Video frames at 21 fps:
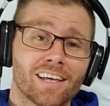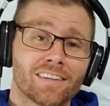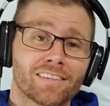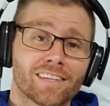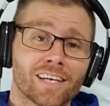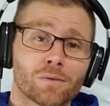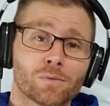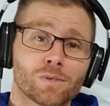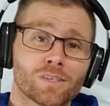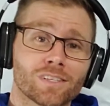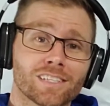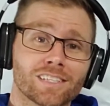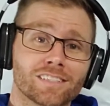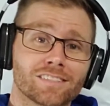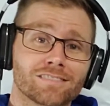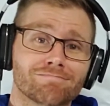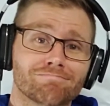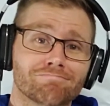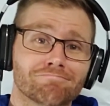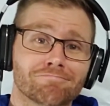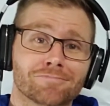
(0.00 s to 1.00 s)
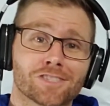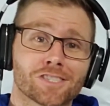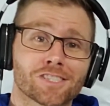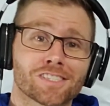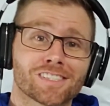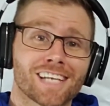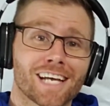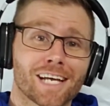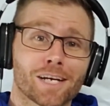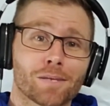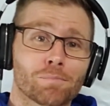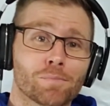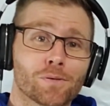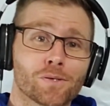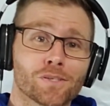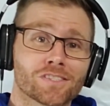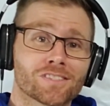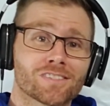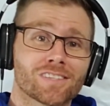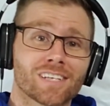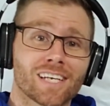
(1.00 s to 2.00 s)
that really just kind of
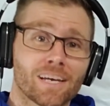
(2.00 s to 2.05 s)
puts the